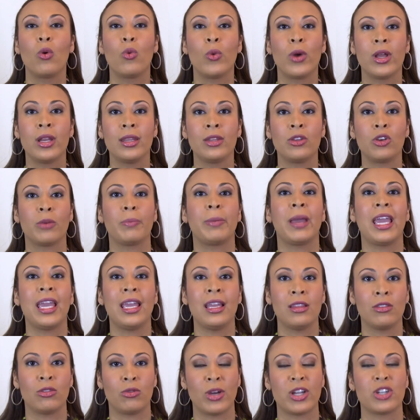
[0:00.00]
when your
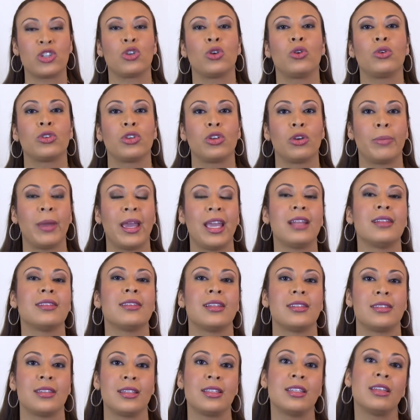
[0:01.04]
pain threshold and your
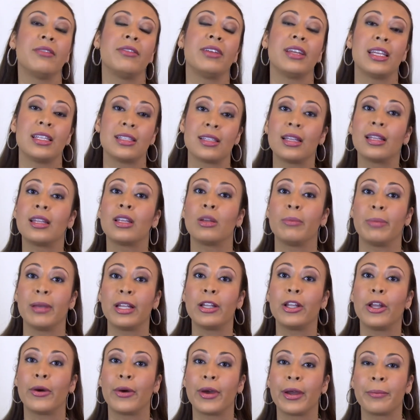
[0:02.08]
pain sensitivity is a little
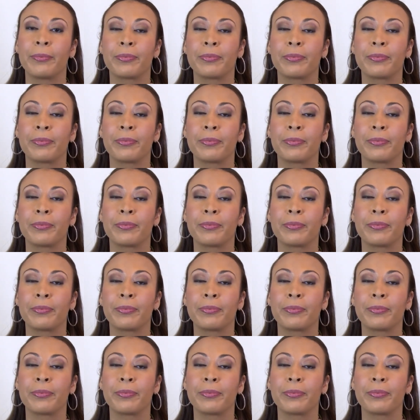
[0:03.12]
bit lower.